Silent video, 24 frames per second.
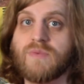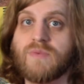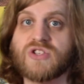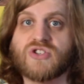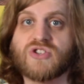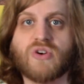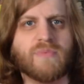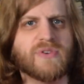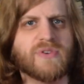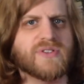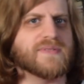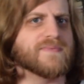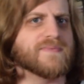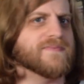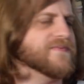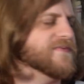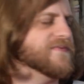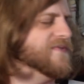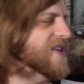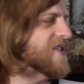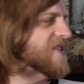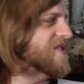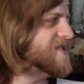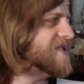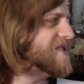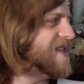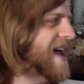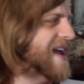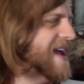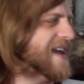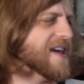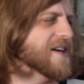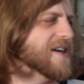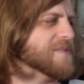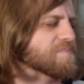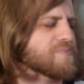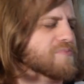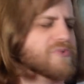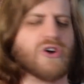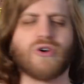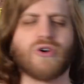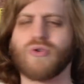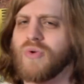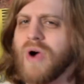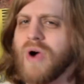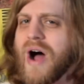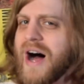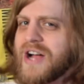which almost feels like a
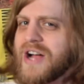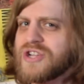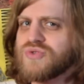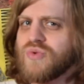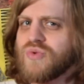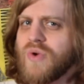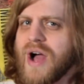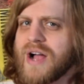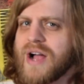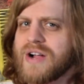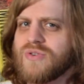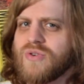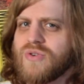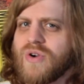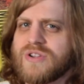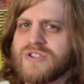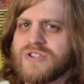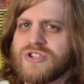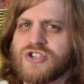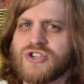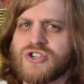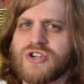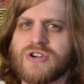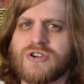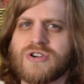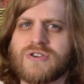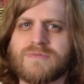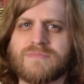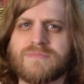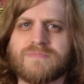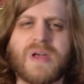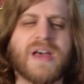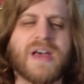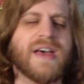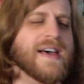garage rock cruncher